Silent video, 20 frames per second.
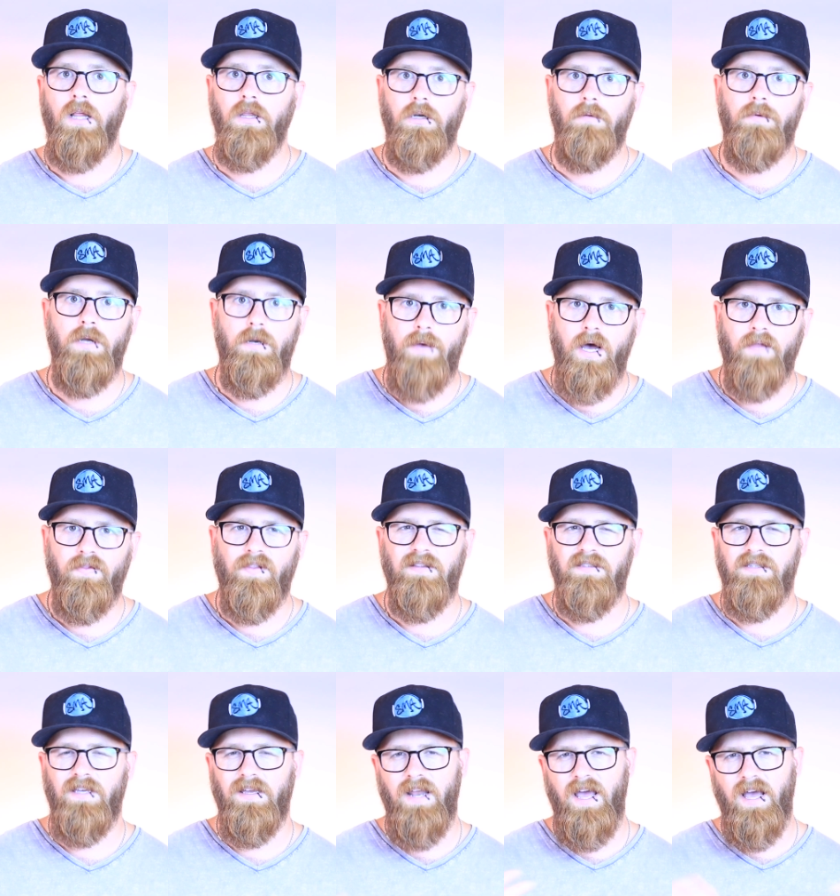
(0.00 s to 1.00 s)
a little bit about
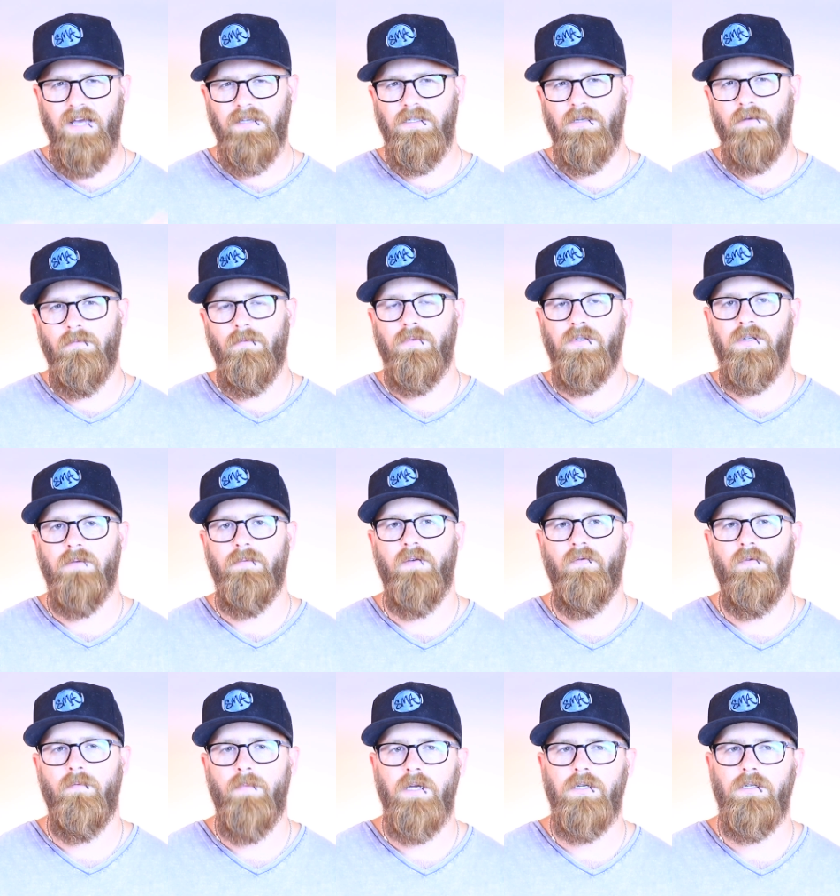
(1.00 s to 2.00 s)
that site and has some, some
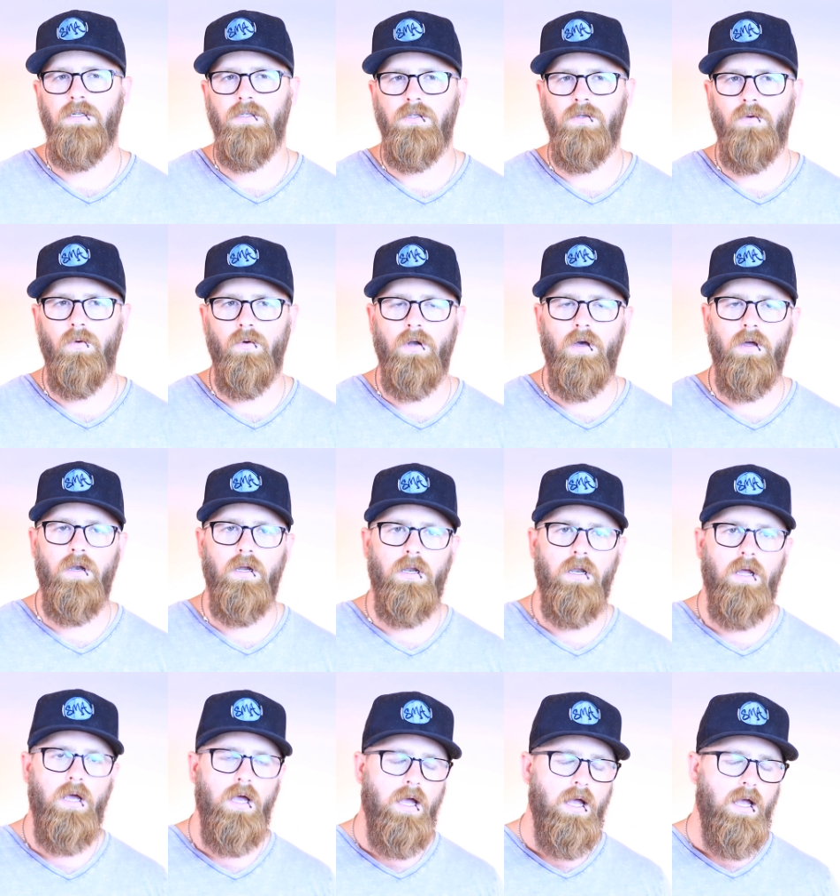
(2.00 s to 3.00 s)
information stored on it.